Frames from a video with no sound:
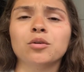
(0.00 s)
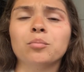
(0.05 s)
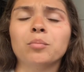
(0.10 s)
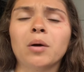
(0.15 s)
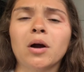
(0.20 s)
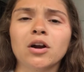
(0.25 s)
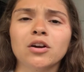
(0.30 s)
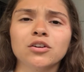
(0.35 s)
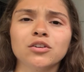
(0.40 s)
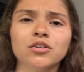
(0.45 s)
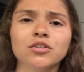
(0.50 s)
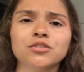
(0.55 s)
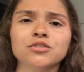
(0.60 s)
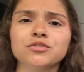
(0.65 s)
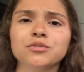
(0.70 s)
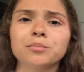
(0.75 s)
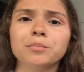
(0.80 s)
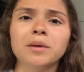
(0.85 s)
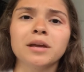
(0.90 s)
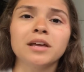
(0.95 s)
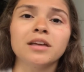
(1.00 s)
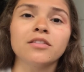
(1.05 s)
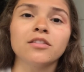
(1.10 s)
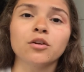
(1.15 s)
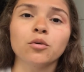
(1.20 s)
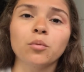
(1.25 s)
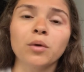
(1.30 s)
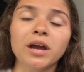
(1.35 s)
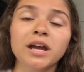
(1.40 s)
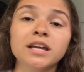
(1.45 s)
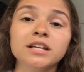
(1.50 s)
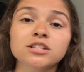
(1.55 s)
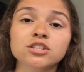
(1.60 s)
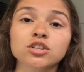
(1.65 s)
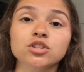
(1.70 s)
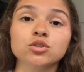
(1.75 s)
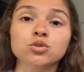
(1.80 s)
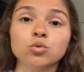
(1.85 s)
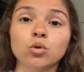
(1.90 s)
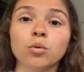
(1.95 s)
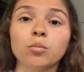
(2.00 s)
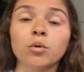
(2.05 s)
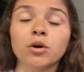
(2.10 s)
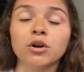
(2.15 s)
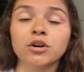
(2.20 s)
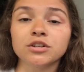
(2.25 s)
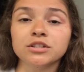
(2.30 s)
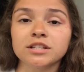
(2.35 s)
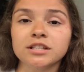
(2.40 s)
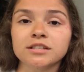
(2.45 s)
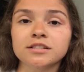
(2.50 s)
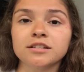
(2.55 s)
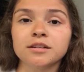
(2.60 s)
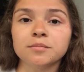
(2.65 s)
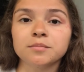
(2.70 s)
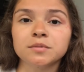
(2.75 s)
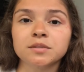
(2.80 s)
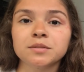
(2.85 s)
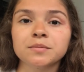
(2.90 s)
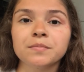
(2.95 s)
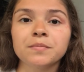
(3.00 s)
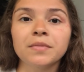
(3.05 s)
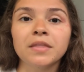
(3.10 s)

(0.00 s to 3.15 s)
particles from making their way into the stormwater systems.